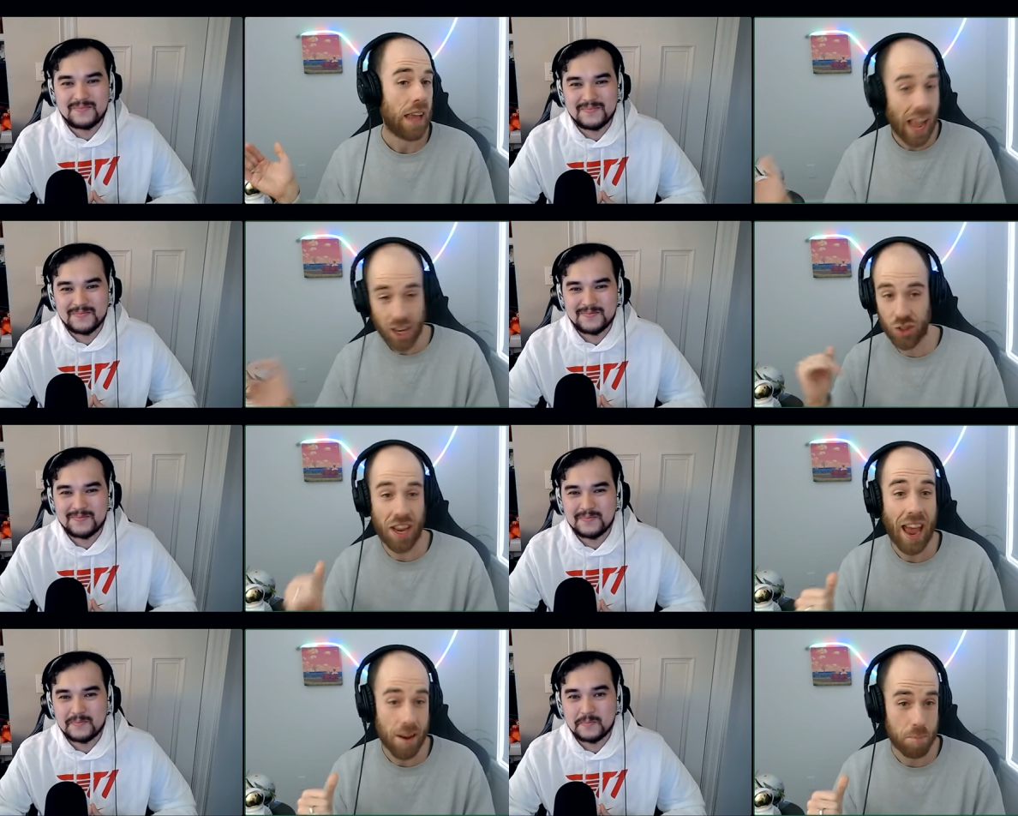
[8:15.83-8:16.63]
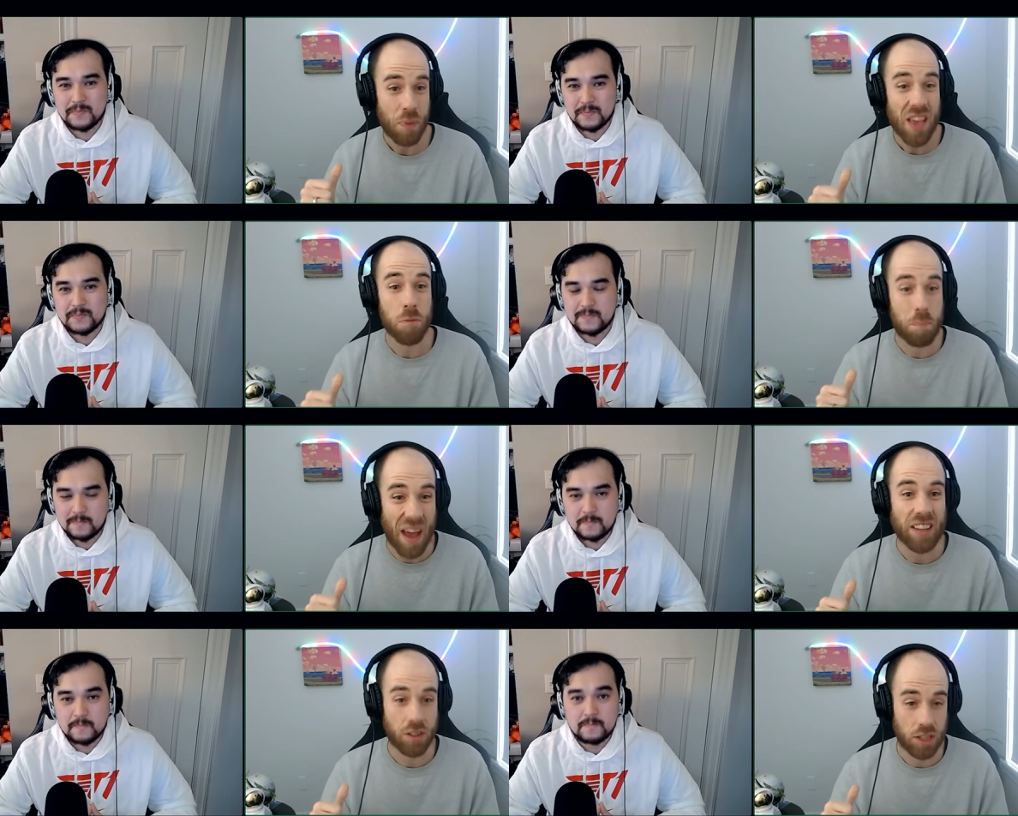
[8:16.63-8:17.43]
Speaker 1: actually had his
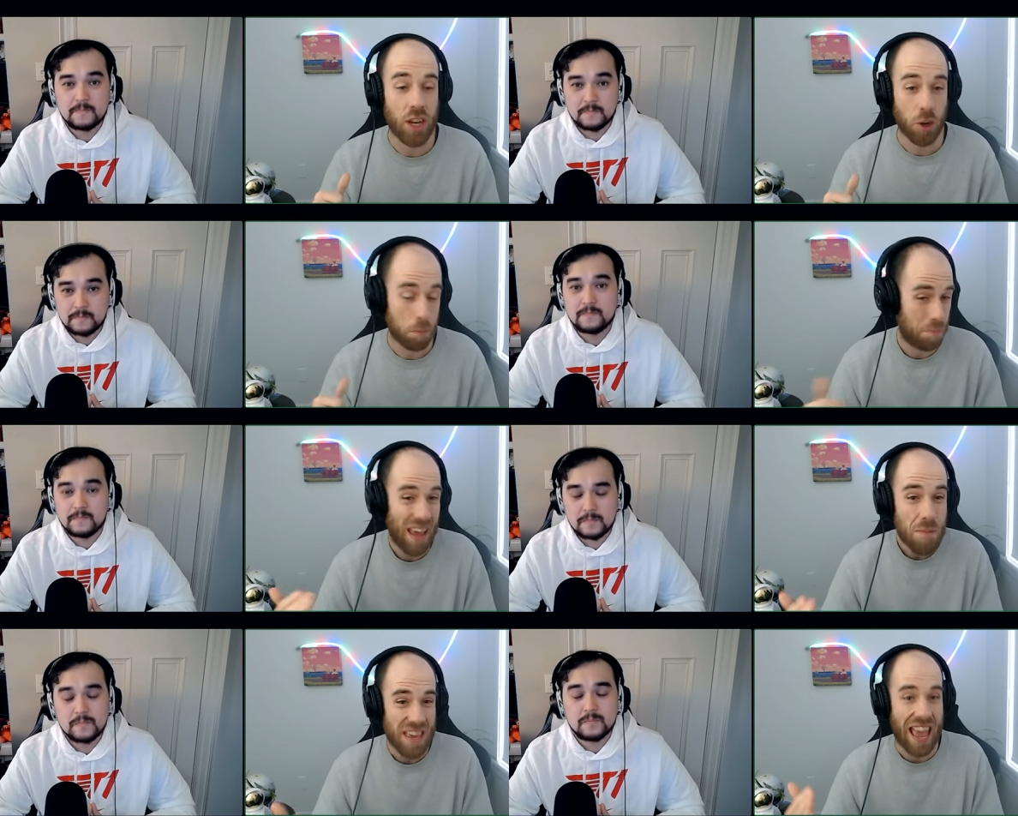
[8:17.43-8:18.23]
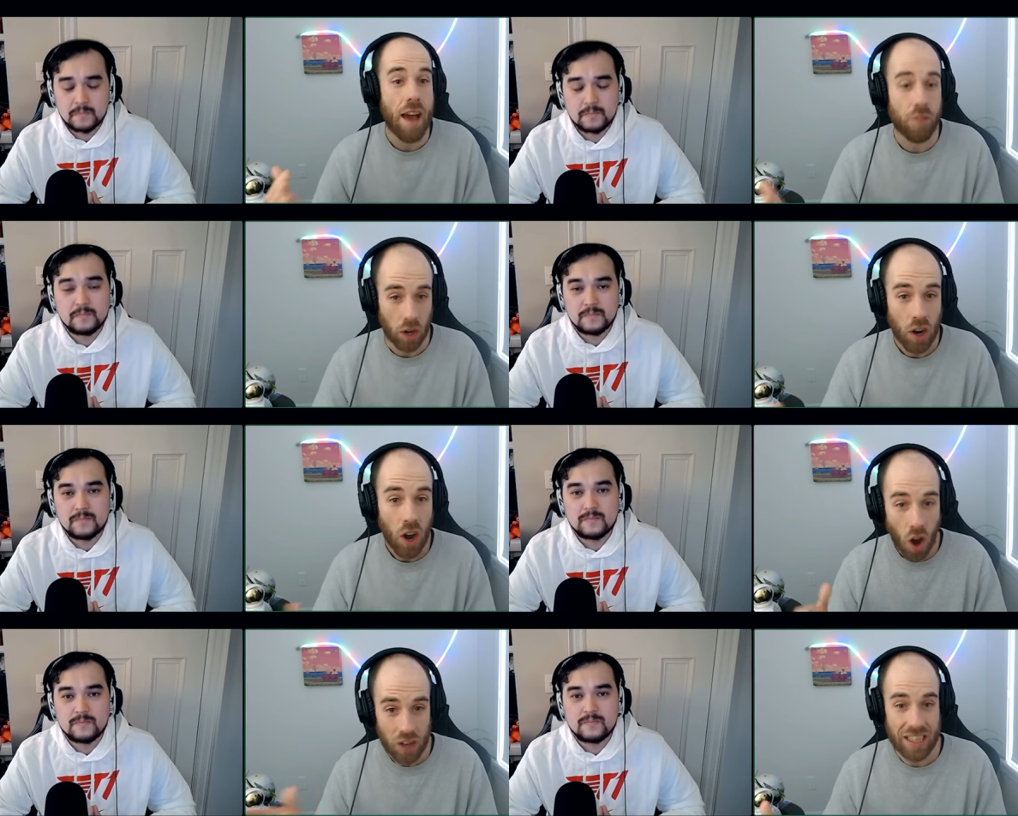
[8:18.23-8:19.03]
best year, maybe ever,
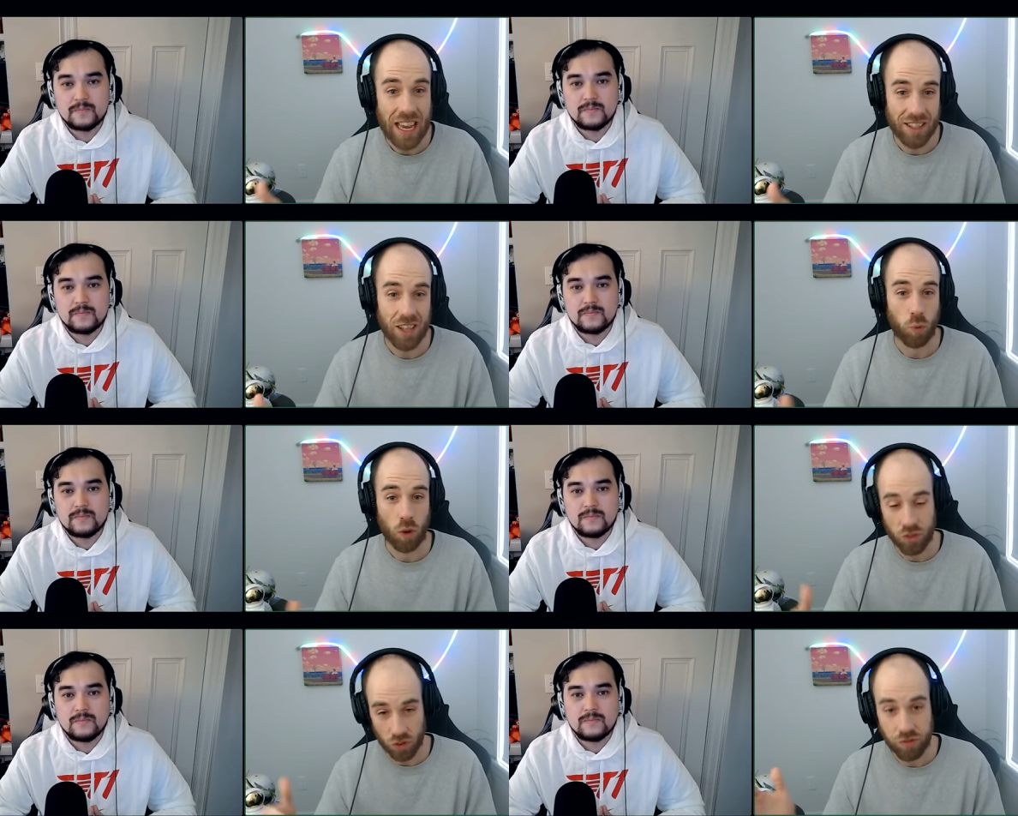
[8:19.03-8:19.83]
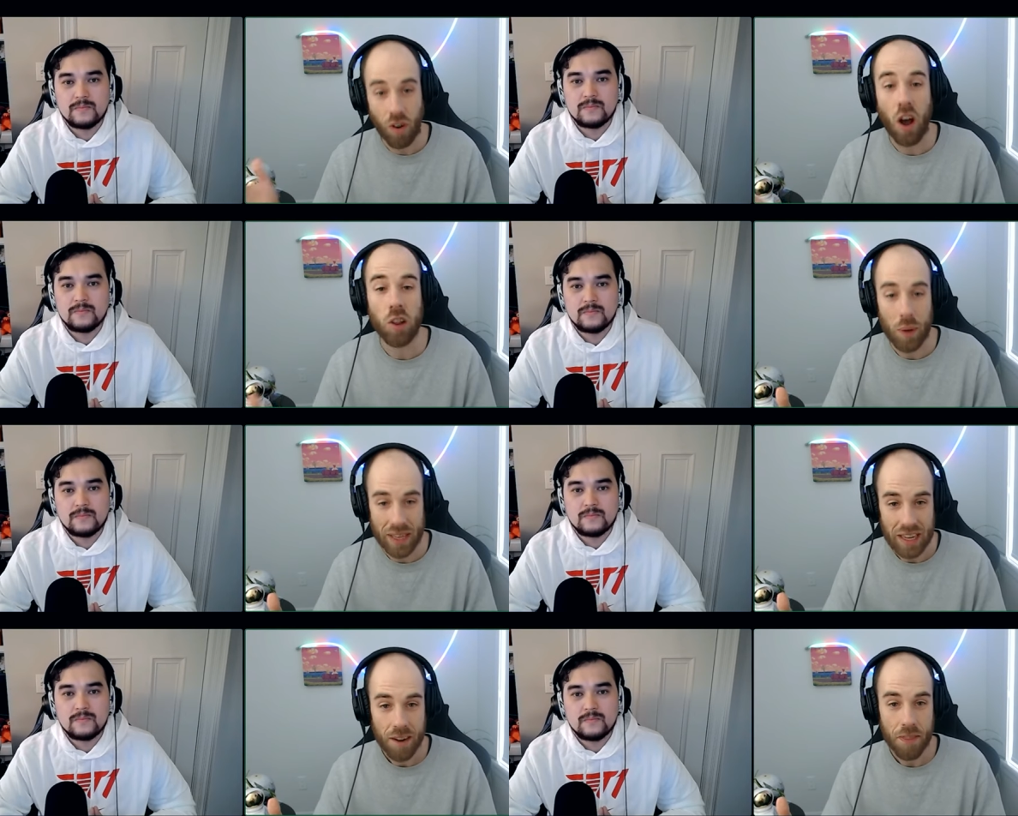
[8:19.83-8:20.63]
on KT Rolster
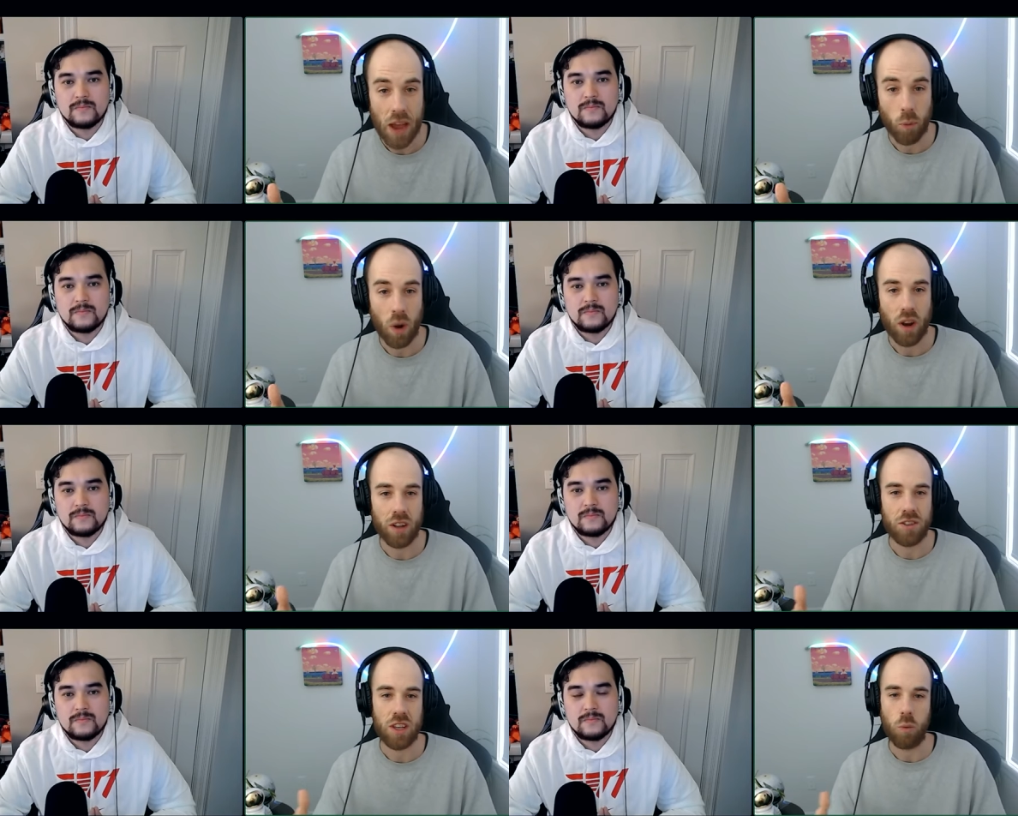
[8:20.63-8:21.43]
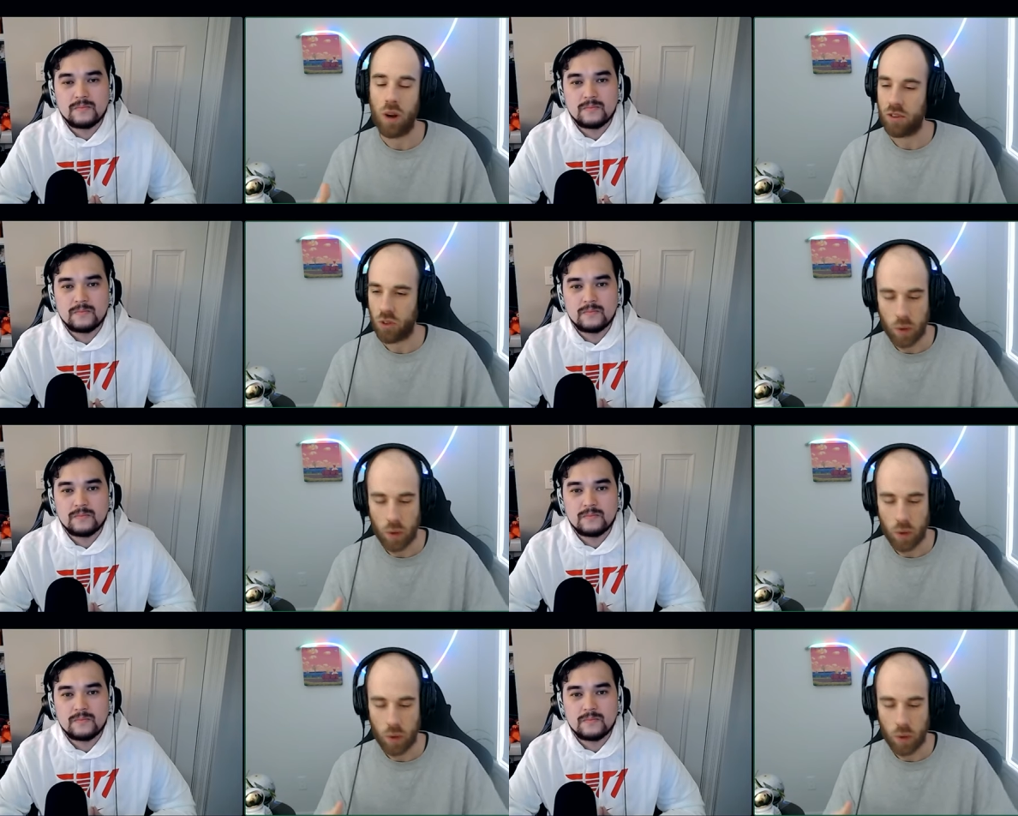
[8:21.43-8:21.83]
following that run on T1.